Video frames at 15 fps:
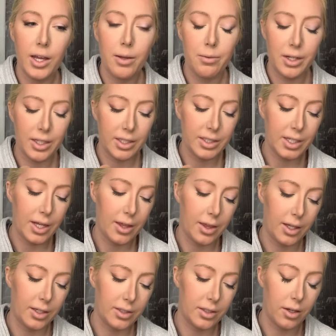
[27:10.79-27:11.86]
I mean, at least I
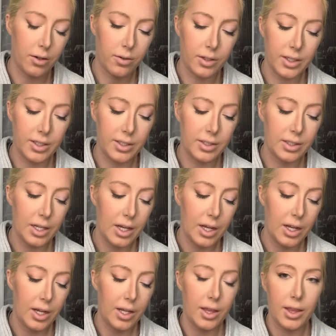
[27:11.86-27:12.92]
think so, is
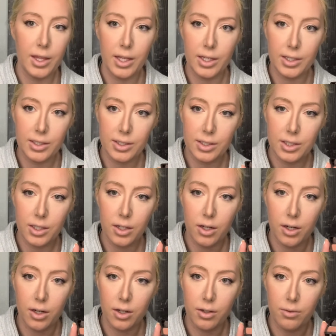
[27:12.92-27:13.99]
this
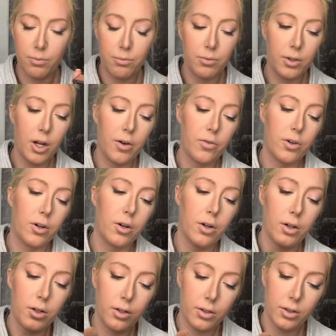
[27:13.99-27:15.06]

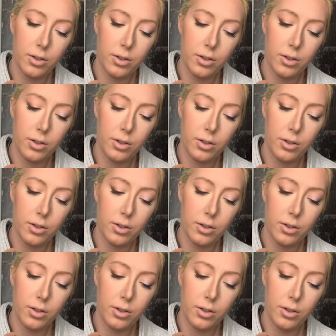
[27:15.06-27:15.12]
CoverGirl